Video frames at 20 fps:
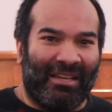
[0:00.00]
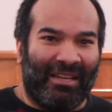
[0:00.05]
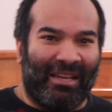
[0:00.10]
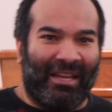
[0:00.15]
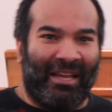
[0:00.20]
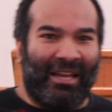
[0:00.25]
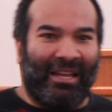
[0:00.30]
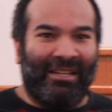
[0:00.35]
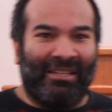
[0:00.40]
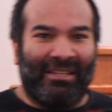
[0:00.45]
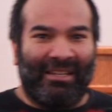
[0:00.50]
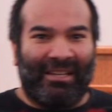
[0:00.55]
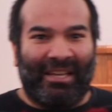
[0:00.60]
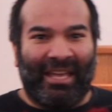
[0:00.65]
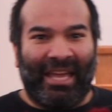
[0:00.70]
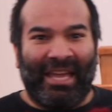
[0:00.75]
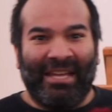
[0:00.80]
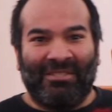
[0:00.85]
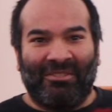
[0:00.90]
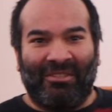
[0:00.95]
and
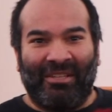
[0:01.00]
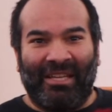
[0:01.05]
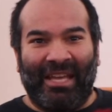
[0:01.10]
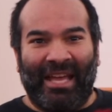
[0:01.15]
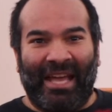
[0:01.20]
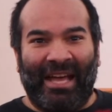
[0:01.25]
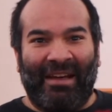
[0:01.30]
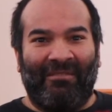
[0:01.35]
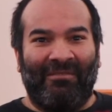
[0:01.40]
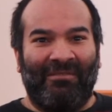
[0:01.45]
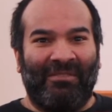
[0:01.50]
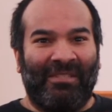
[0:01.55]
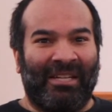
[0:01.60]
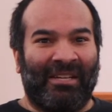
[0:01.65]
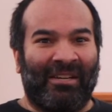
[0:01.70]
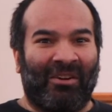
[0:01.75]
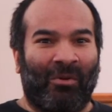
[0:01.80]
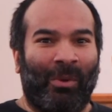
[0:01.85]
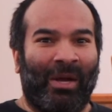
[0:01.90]
occasionally have dinner